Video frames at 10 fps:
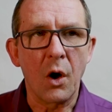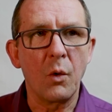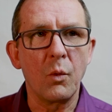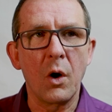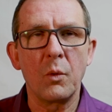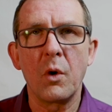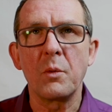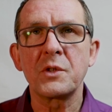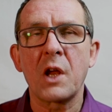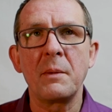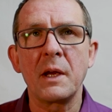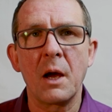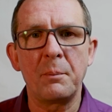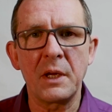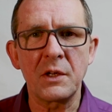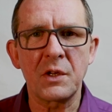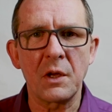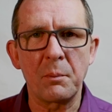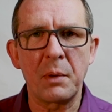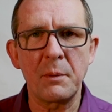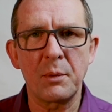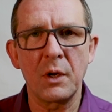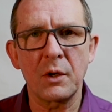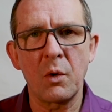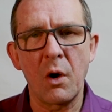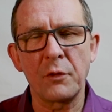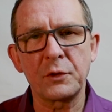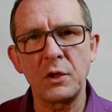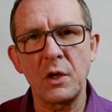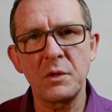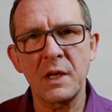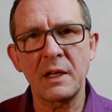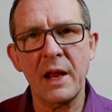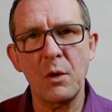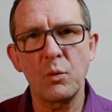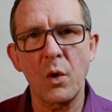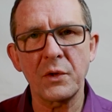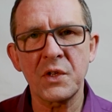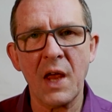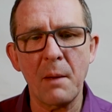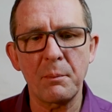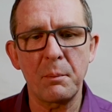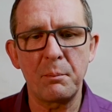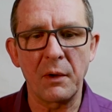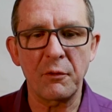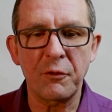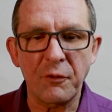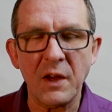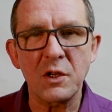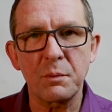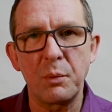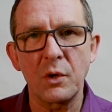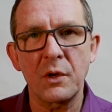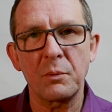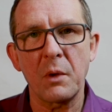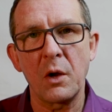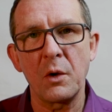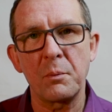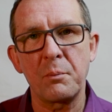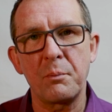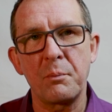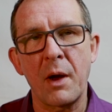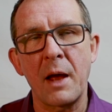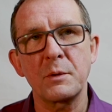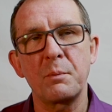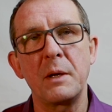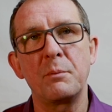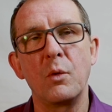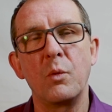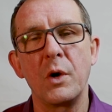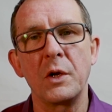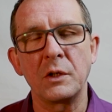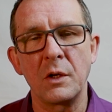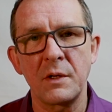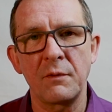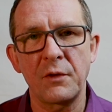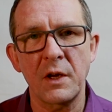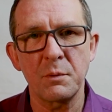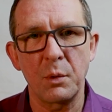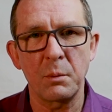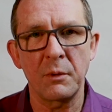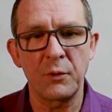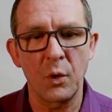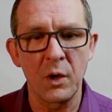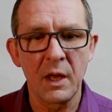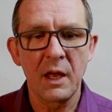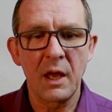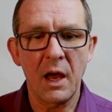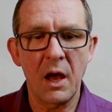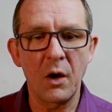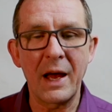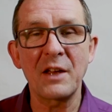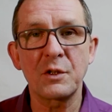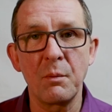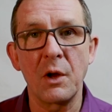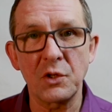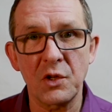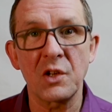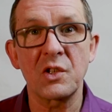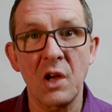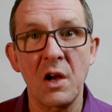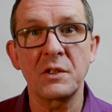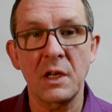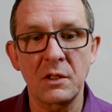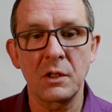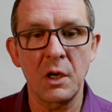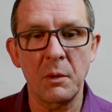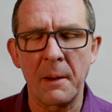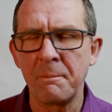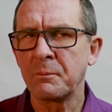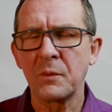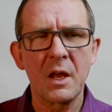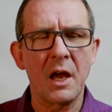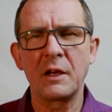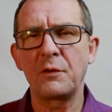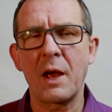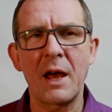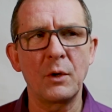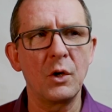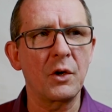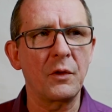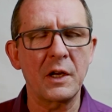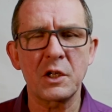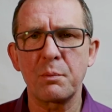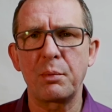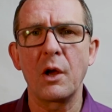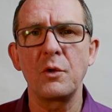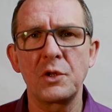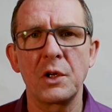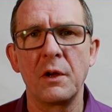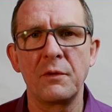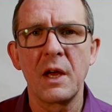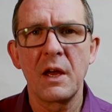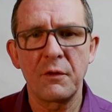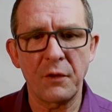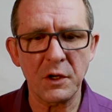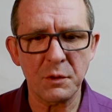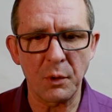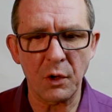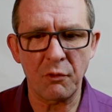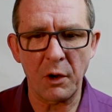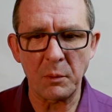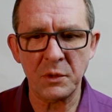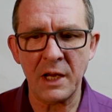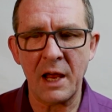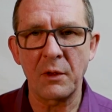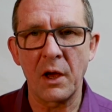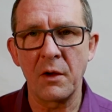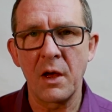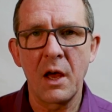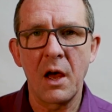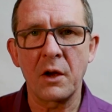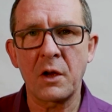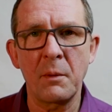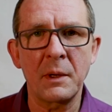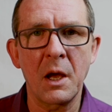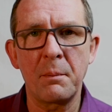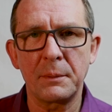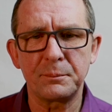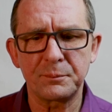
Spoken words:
What was coming up is that people are quite often using now WhatsApp, but Facebook, perhaps people weren't using Facebook before as much. They're starting to do it. And if you have a look at the explosion of Facebook groups now that are coming up,